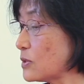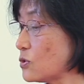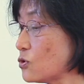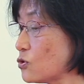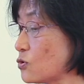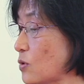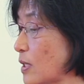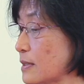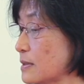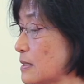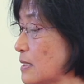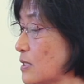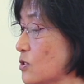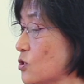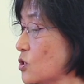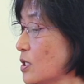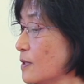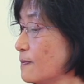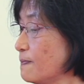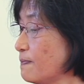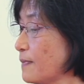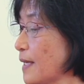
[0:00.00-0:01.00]

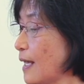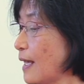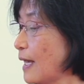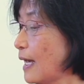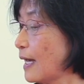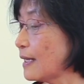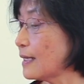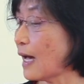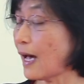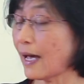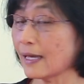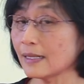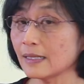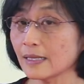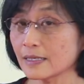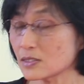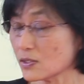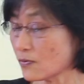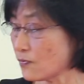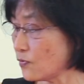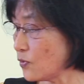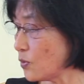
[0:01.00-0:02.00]
transition and
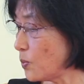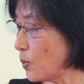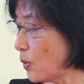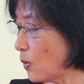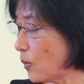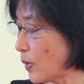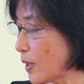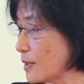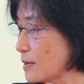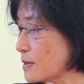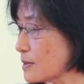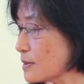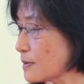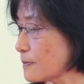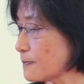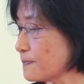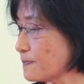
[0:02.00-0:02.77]
highlight a few points.